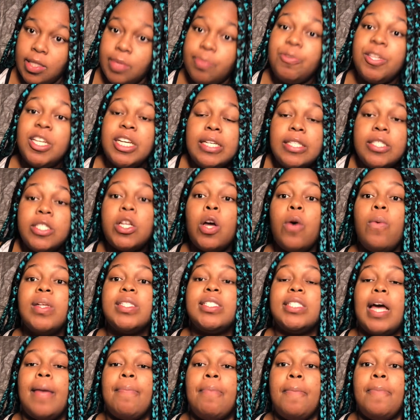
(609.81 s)
Please know what
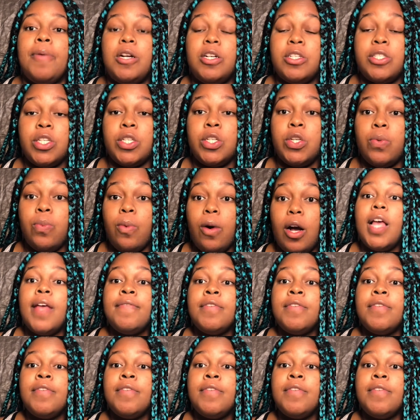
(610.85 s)
type of person you are.